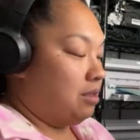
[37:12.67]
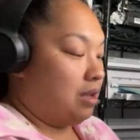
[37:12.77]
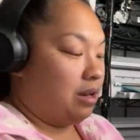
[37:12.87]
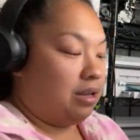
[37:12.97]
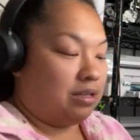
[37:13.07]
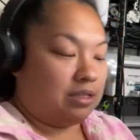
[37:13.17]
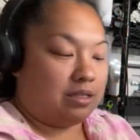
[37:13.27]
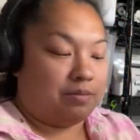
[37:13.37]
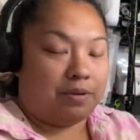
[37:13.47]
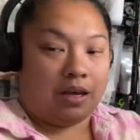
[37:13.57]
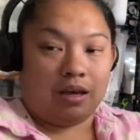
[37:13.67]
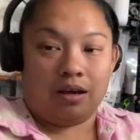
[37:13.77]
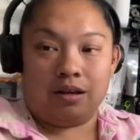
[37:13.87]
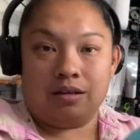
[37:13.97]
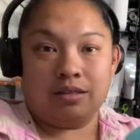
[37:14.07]
that needs to be
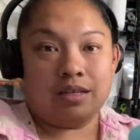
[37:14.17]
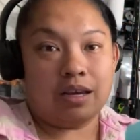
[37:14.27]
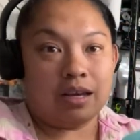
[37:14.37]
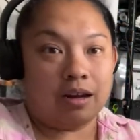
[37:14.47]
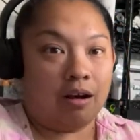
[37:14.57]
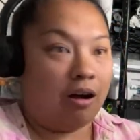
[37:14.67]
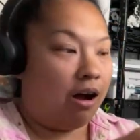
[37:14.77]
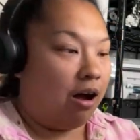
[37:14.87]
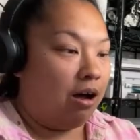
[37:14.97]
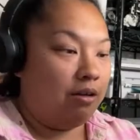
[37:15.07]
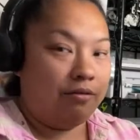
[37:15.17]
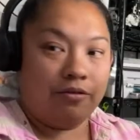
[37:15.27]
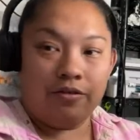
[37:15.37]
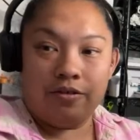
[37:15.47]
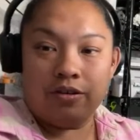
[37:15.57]
taken off
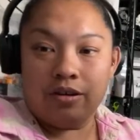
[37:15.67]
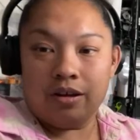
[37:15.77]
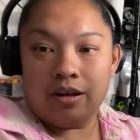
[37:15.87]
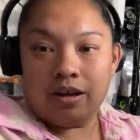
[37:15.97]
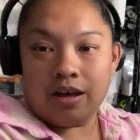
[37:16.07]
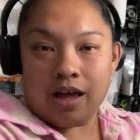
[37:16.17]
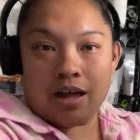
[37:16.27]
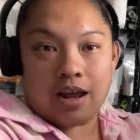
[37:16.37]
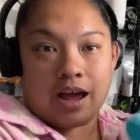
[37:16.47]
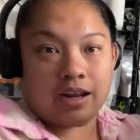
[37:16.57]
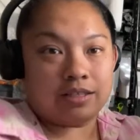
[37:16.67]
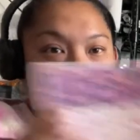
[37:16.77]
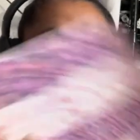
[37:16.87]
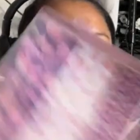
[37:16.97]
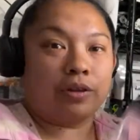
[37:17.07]
and added
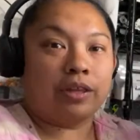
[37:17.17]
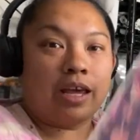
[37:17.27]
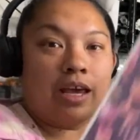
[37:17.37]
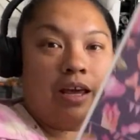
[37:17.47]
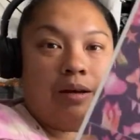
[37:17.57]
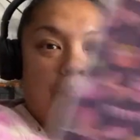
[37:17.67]
to the birthday kit